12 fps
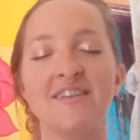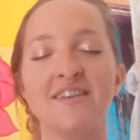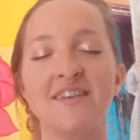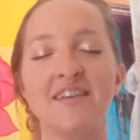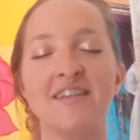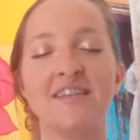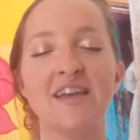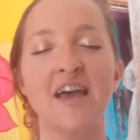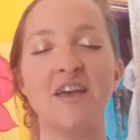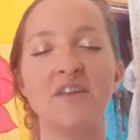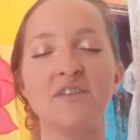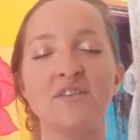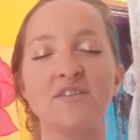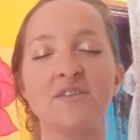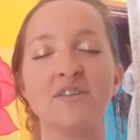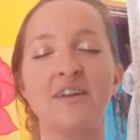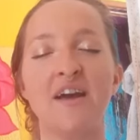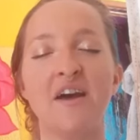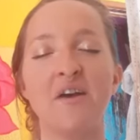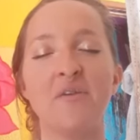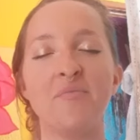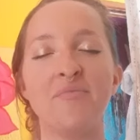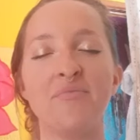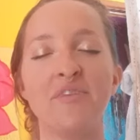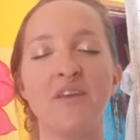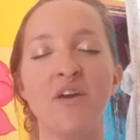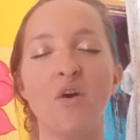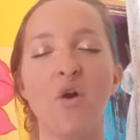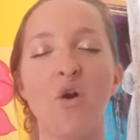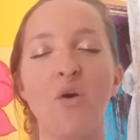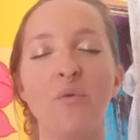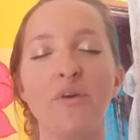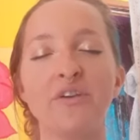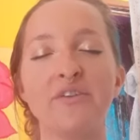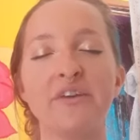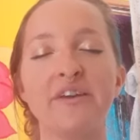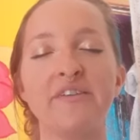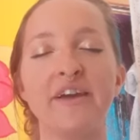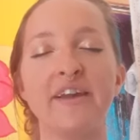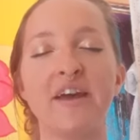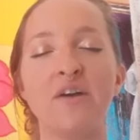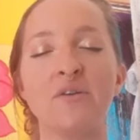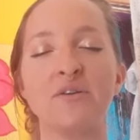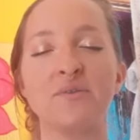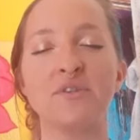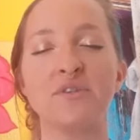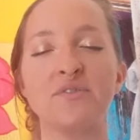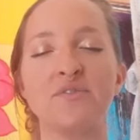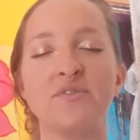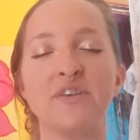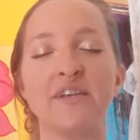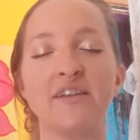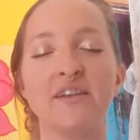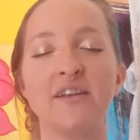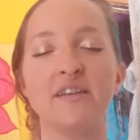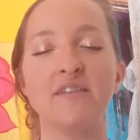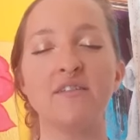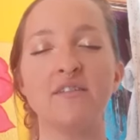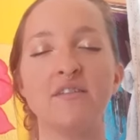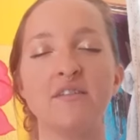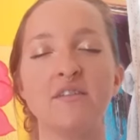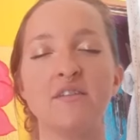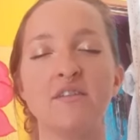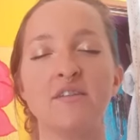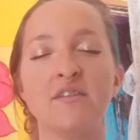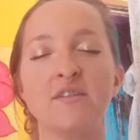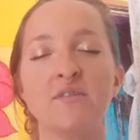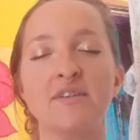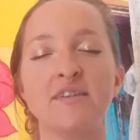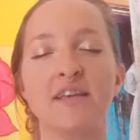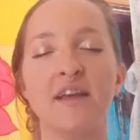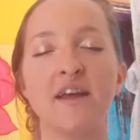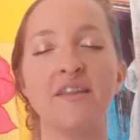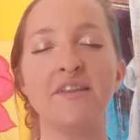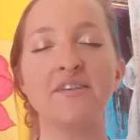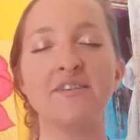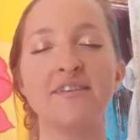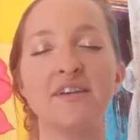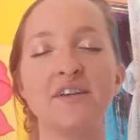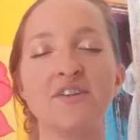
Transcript: intense or numb, all we're doing right now is we're just feeling. We're saying, hello, second